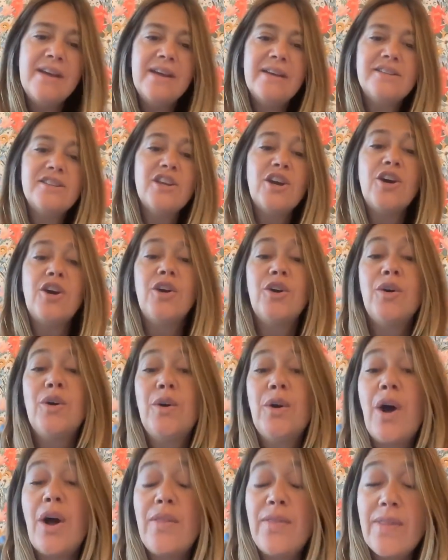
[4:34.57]

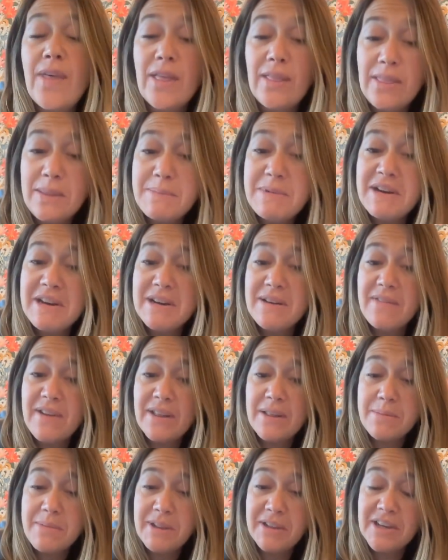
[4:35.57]
So the limited
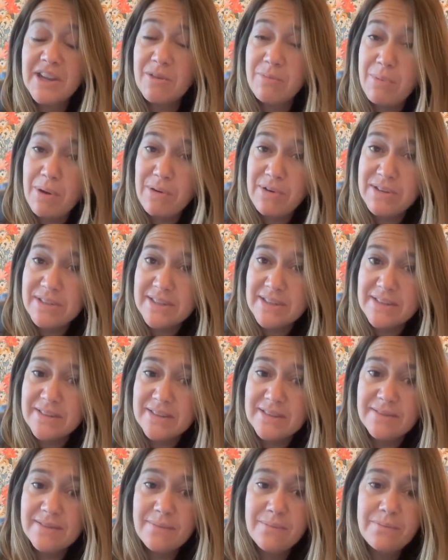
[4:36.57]
availability of
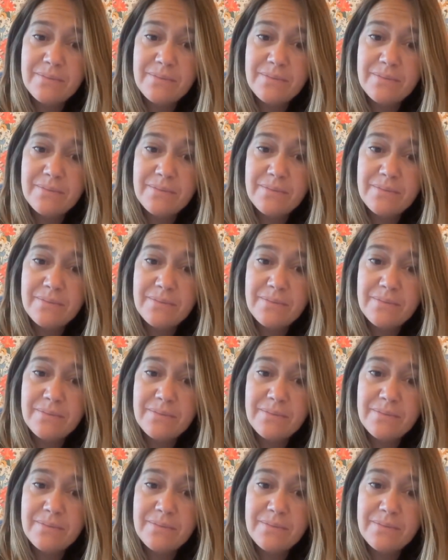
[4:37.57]
bonuses.